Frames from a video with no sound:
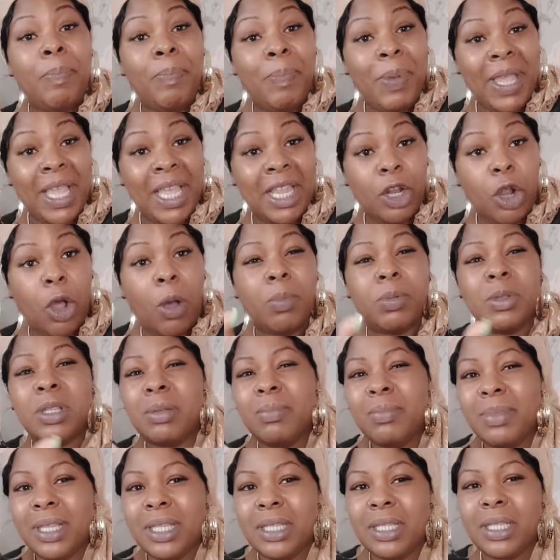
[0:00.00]
being
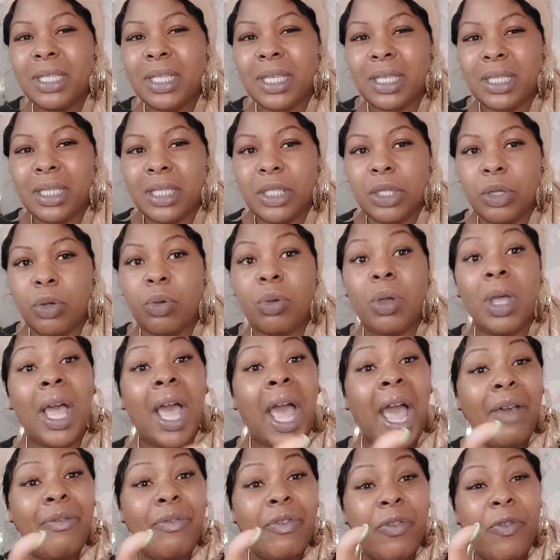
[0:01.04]
optimistic still,
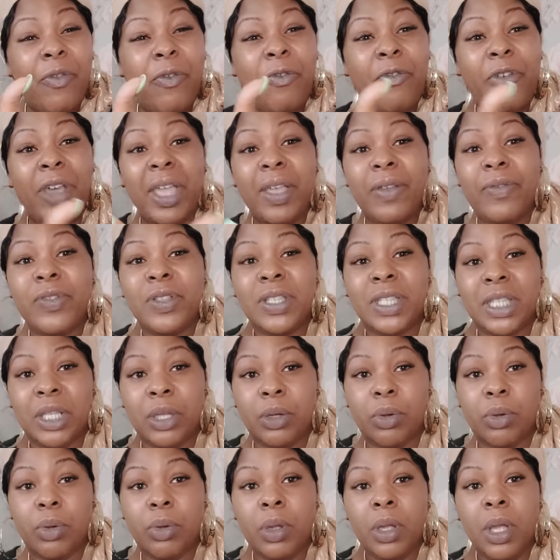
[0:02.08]
having faith
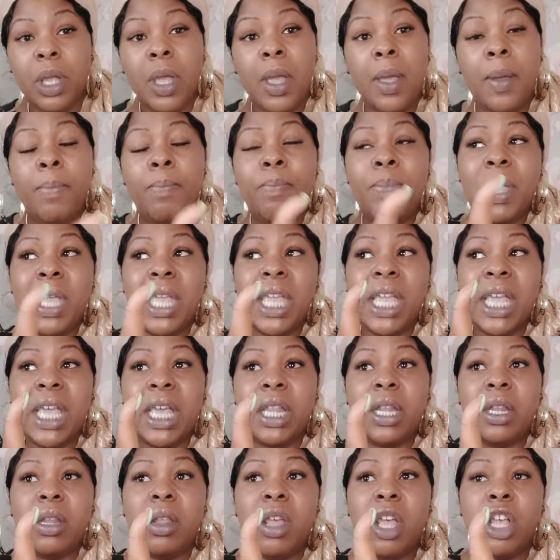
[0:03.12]
still,
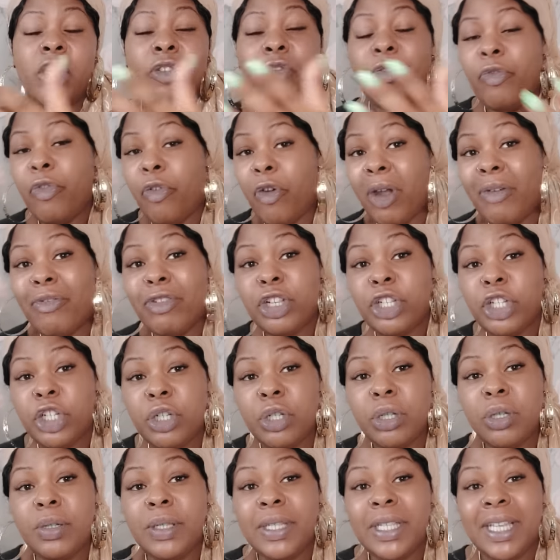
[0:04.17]
being forever
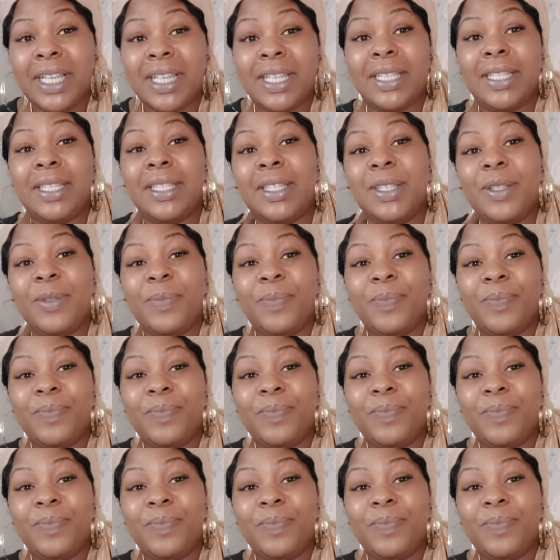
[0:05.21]
studious,